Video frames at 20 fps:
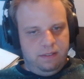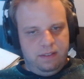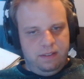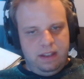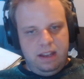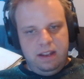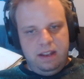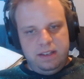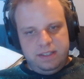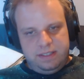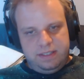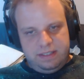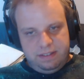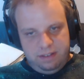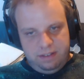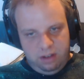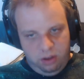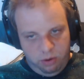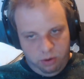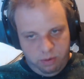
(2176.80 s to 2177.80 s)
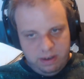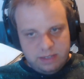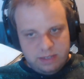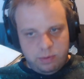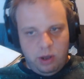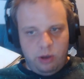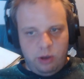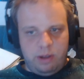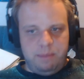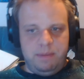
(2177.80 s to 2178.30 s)
is always
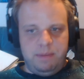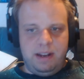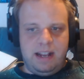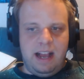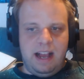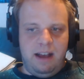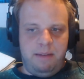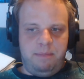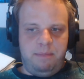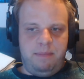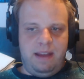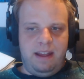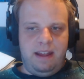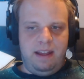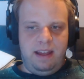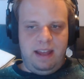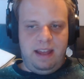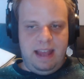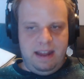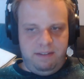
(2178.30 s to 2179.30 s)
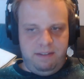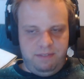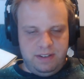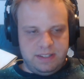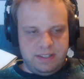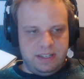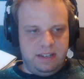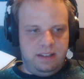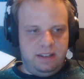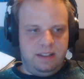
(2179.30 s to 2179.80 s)
welcome to come and
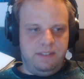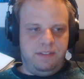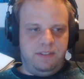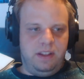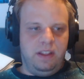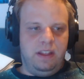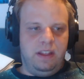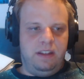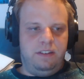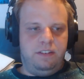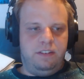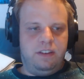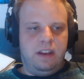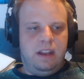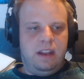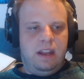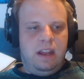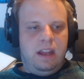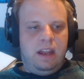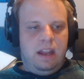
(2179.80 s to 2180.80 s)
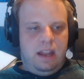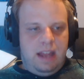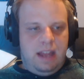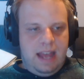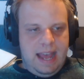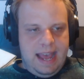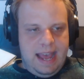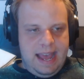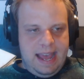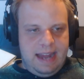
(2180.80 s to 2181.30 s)
visit the village
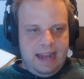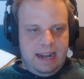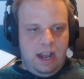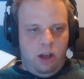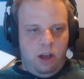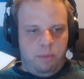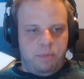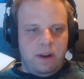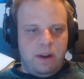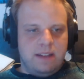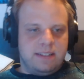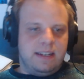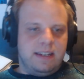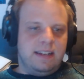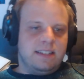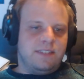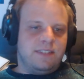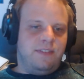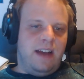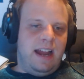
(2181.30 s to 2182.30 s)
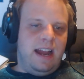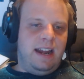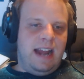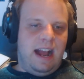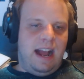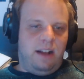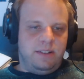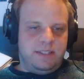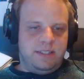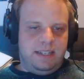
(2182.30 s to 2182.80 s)
and help residents find
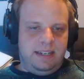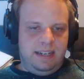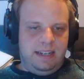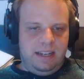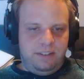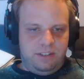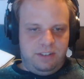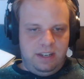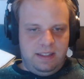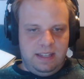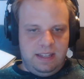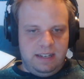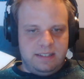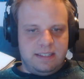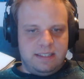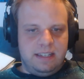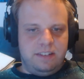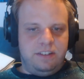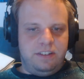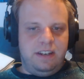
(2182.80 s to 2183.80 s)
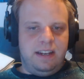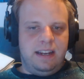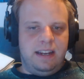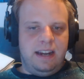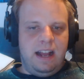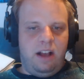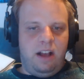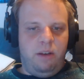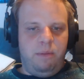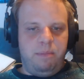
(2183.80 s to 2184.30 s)
housing if she thinks that she
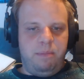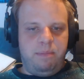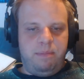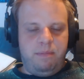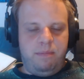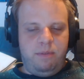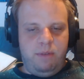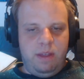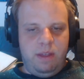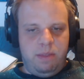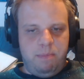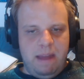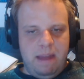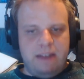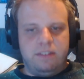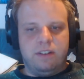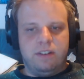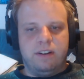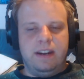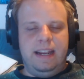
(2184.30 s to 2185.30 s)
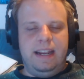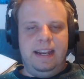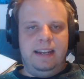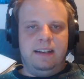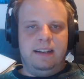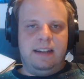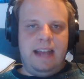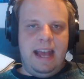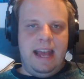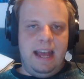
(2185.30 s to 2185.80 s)
can help with
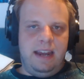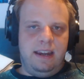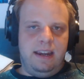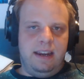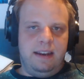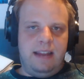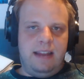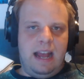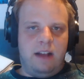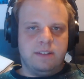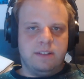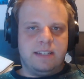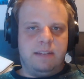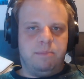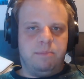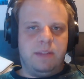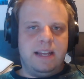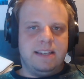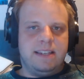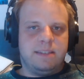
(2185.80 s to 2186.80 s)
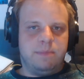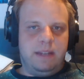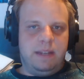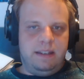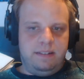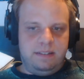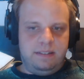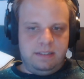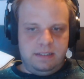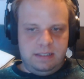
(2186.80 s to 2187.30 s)
mentoring and housing
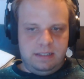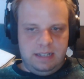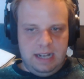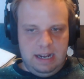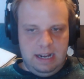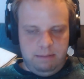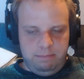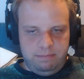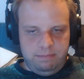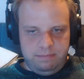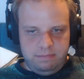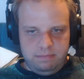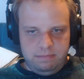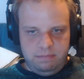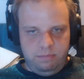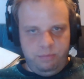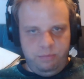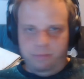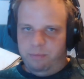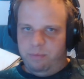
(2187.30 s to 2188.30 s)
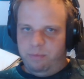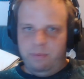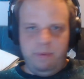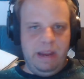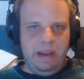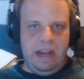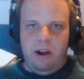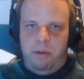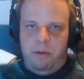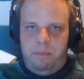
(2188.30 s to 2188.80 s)
placement.
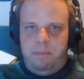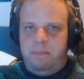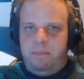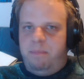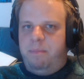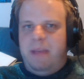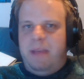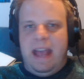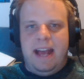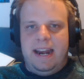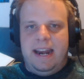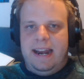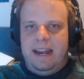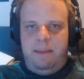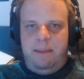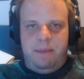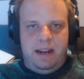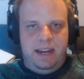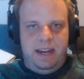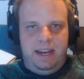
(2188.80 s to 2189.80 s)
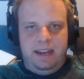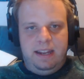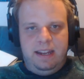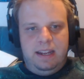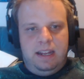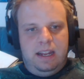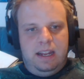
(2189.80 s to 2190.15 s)
We don't ban anybody.